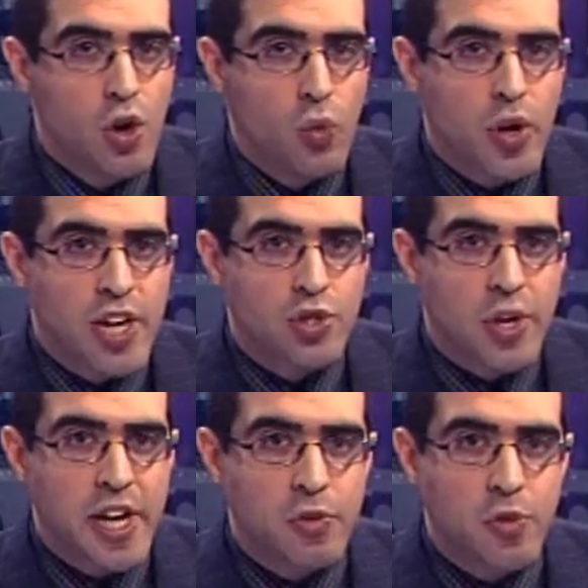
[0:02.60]
When I
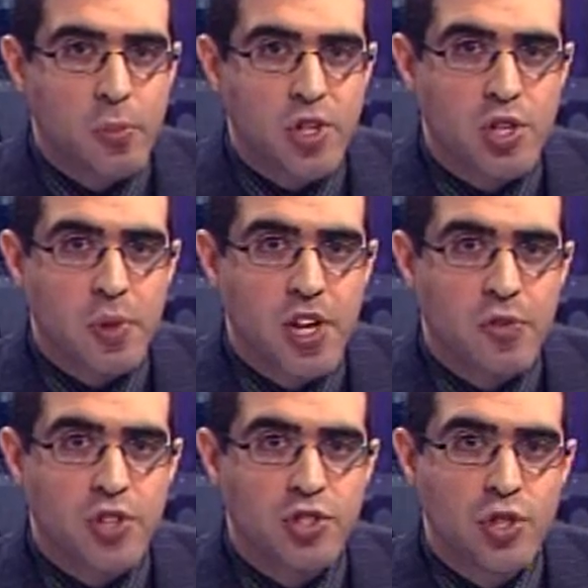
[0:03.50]
tried out for Bishop
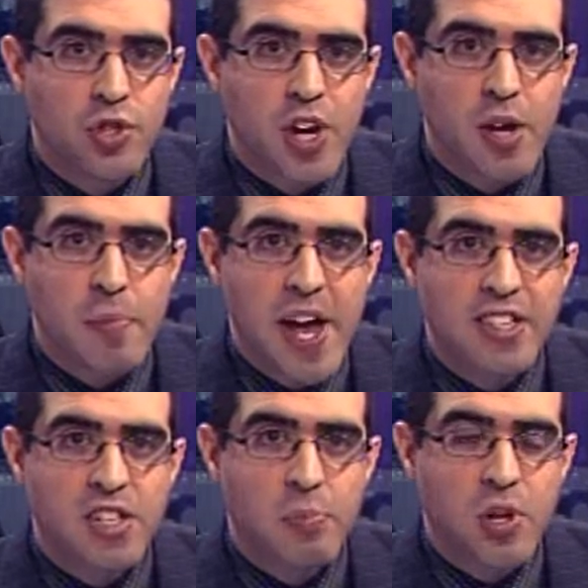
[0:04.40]
Hafey's junior high
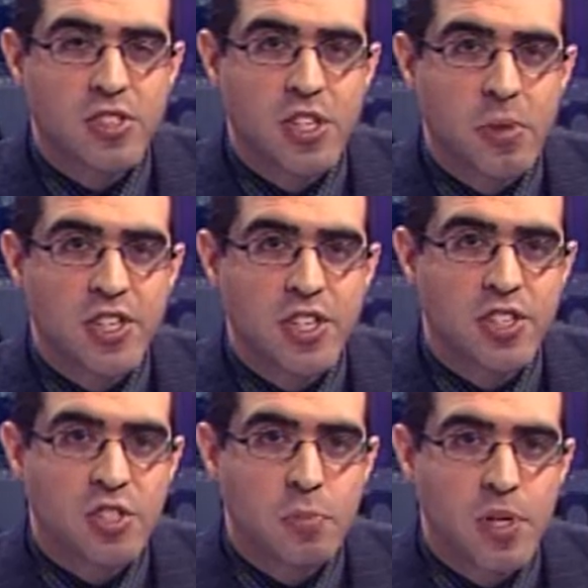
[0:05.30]
basketball team, I did a
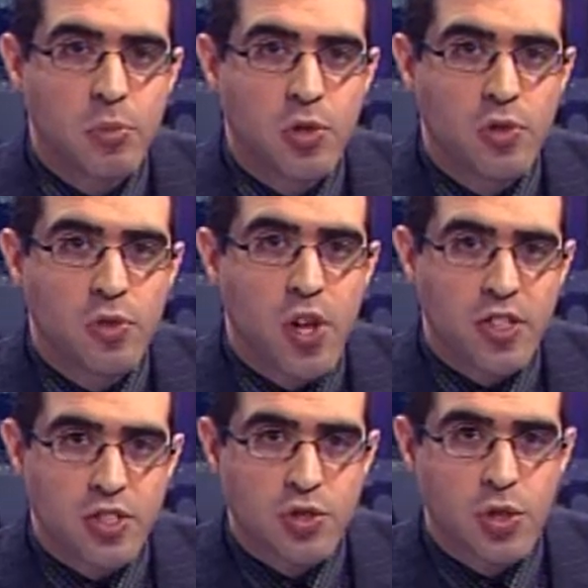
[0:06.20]
spin move,
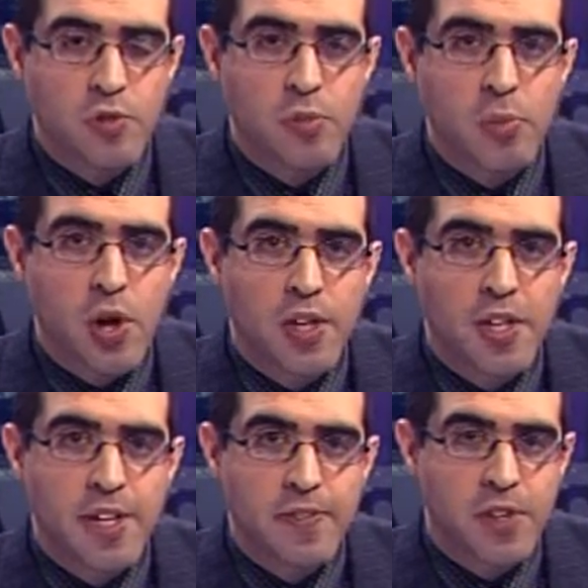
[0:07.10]
lost control of the ball,
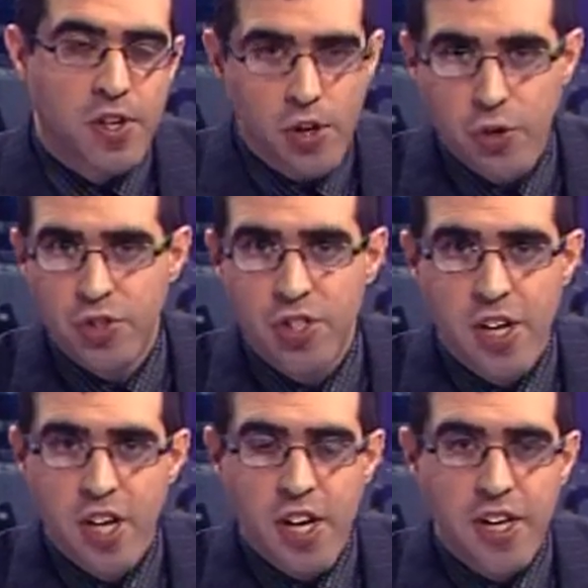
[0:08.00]
and hit the coach.
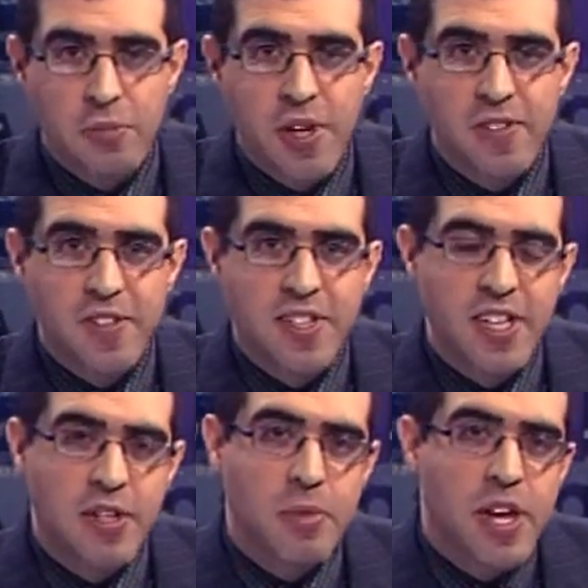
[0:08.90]
I didn't make the
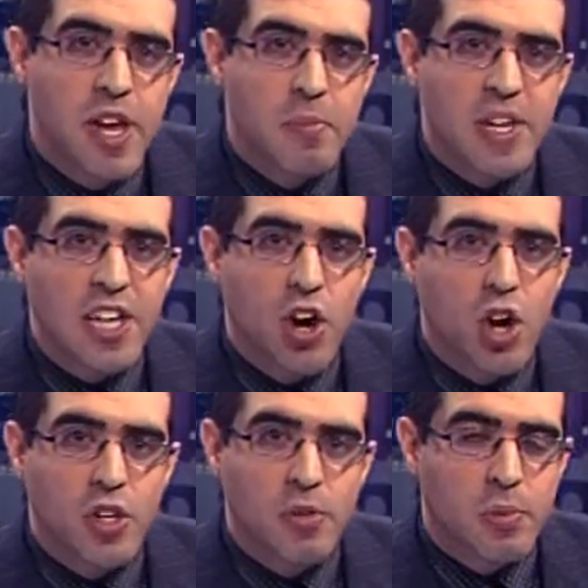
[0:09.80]
team. Mickey
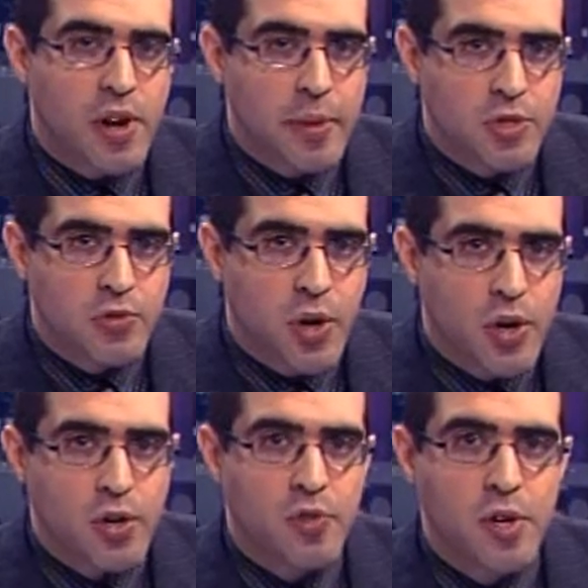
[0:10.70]
Holland, perhaps you've
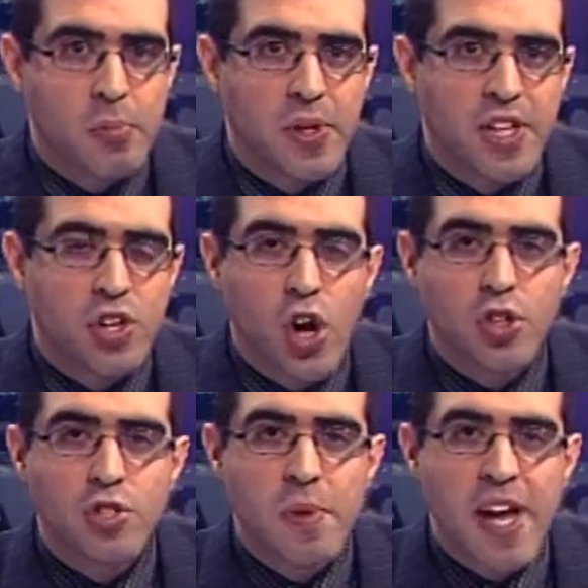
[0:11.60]
heard of him, played
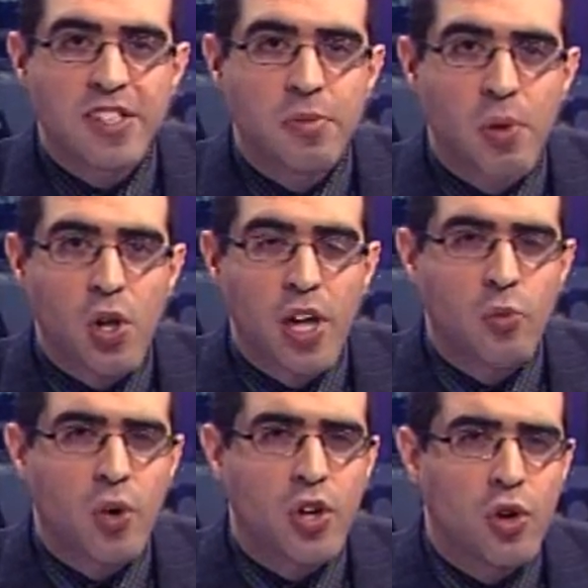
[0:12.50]
college basketball
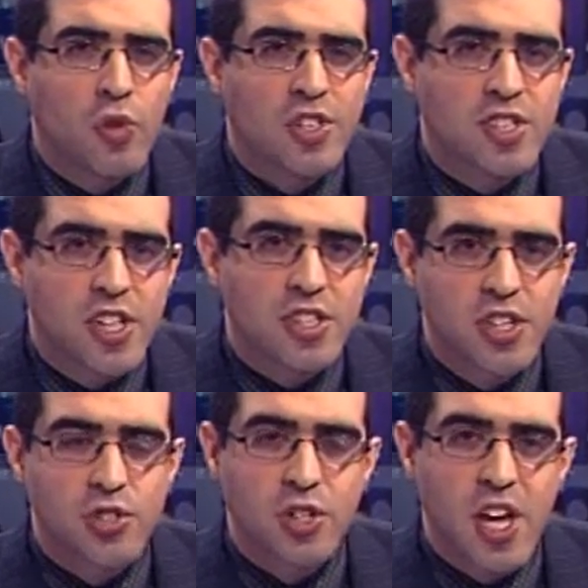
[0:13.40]
and won over
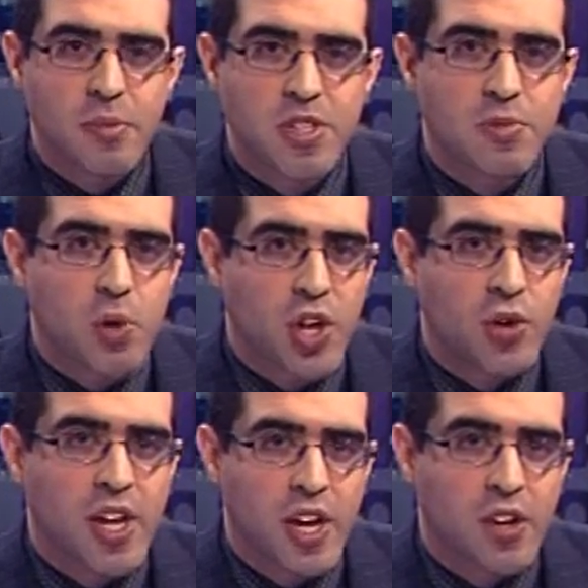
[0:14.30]
600 games as
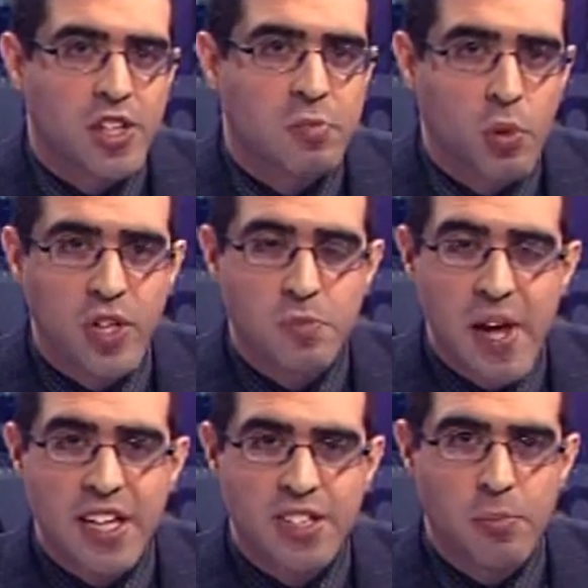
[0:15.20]
Monoy area's boys
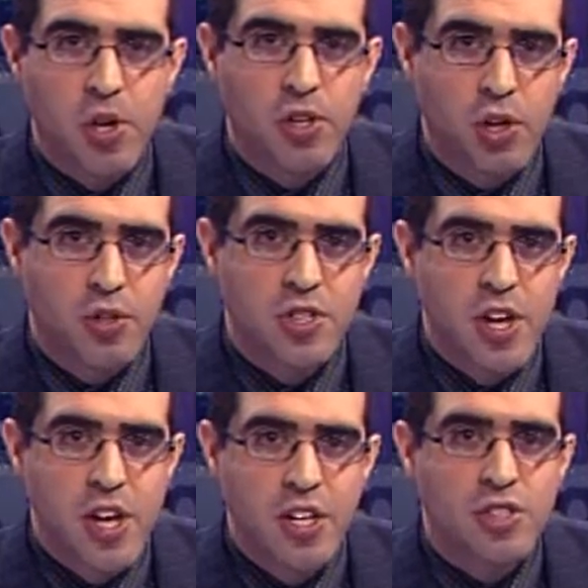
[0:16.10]
basketball coach.
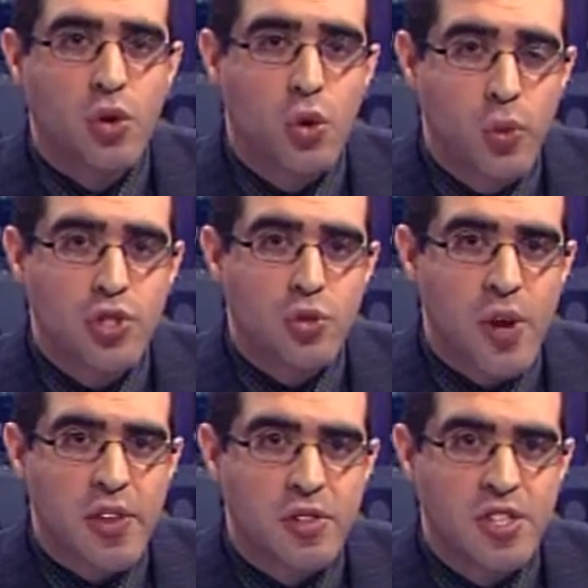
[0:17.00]
So who would you
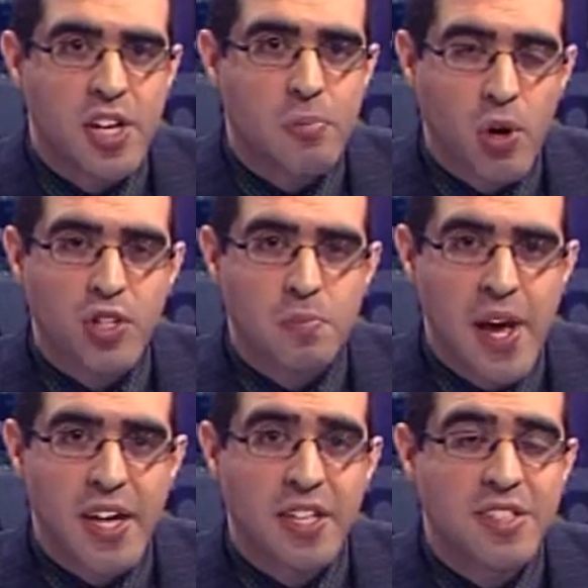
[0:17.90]
rather take March
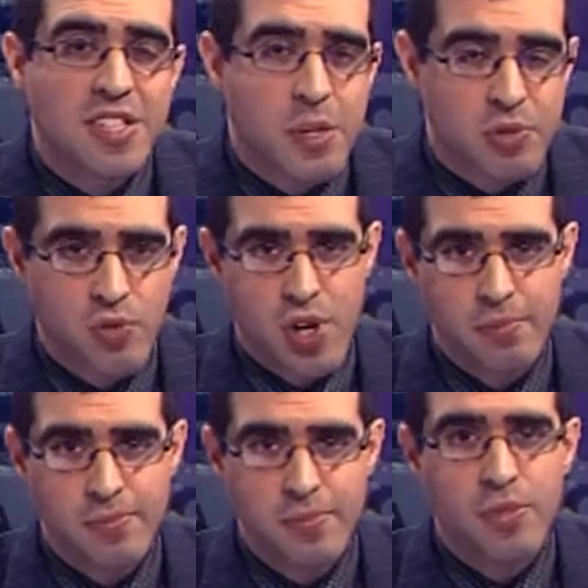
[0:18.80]
Madness tips
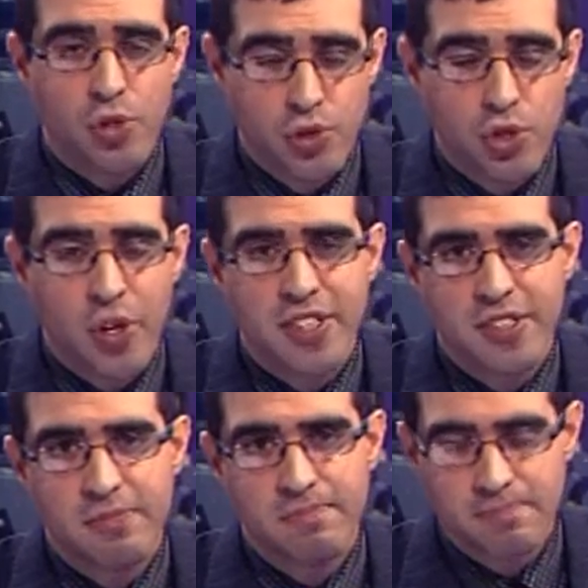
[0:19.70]
from? Good choice.